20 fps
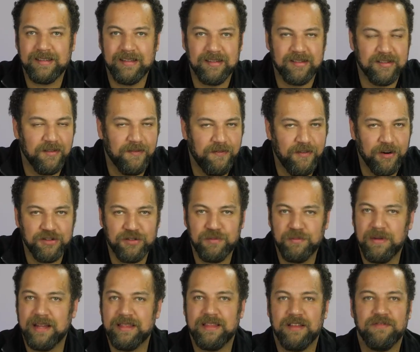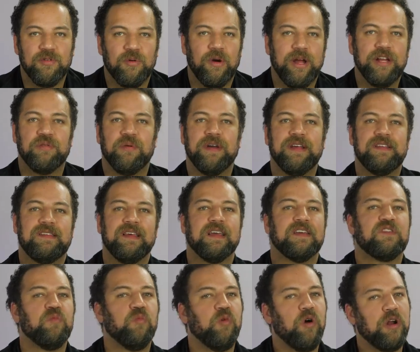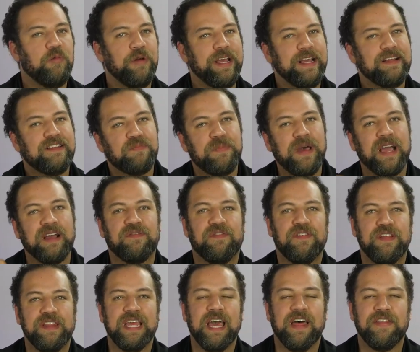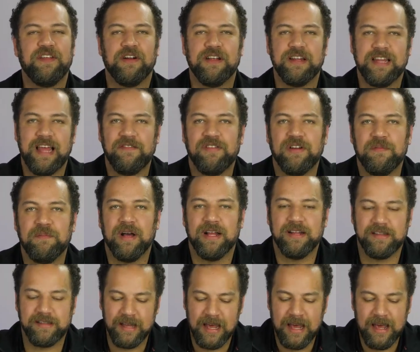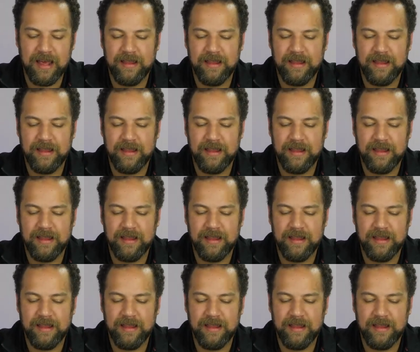It's the first month of 2026. What do we expect for the other 11 months?